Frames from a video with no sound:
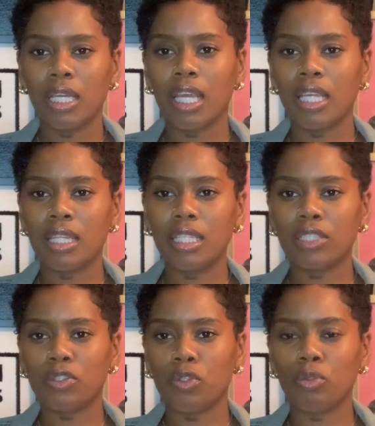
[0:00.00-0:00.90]
in
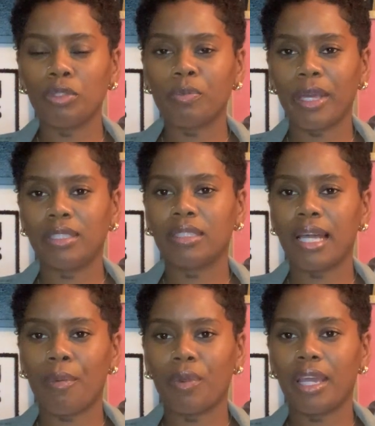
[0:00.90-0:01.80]
this new space
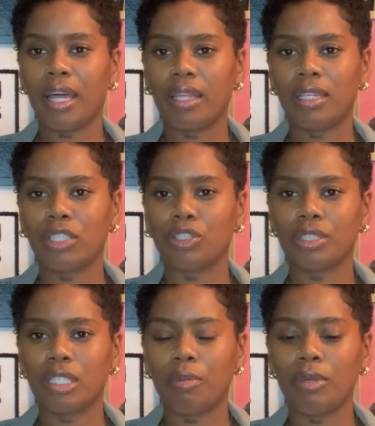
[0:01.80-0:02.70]
time reality that you're
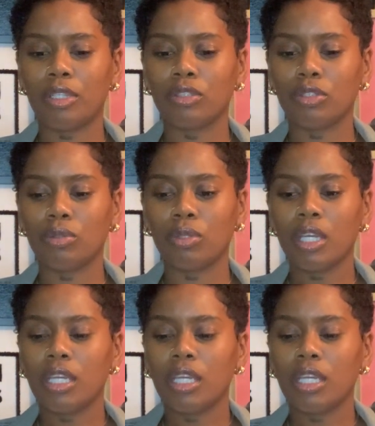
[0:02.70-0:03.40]
stepping into.